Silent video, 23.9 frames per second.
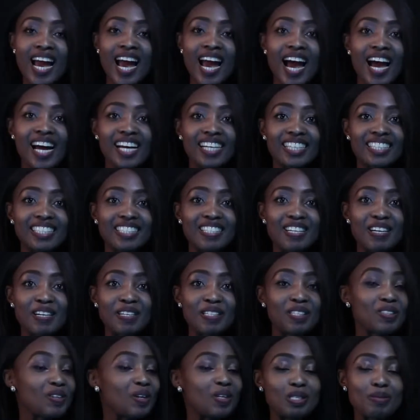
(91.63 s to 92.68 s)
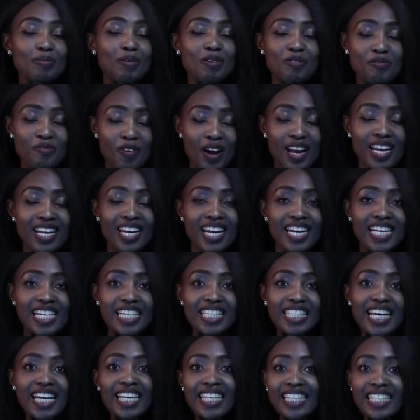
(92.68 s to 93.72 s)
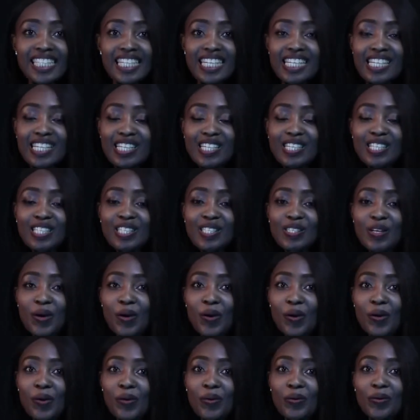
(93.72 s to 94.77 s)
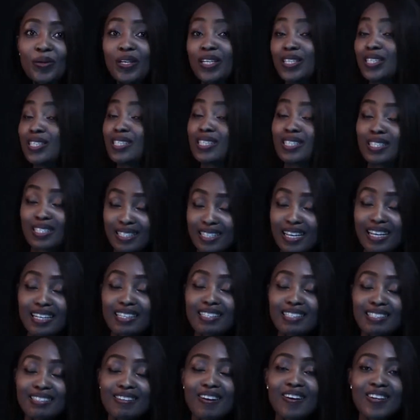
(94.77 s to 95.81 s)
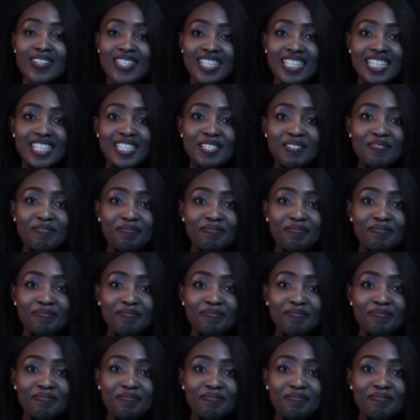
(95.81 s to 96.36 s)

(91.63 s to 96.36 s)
And it's going to be fun and exciting, so let's get started.